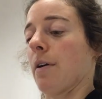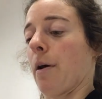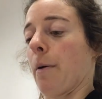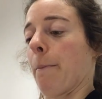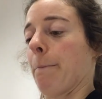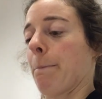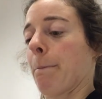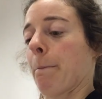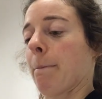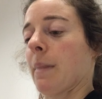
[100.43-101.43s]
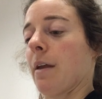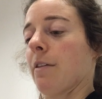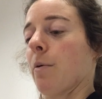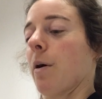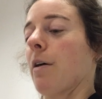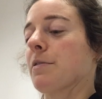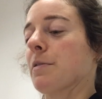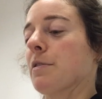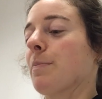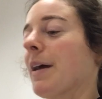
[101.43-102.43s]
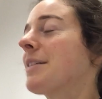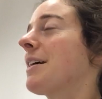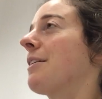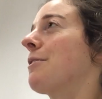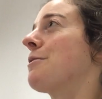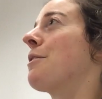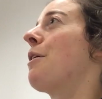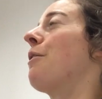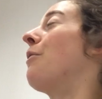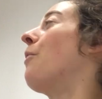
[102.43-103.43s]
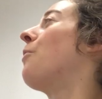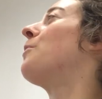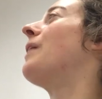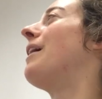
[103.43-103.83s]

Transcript: Um, there were also spectators the whole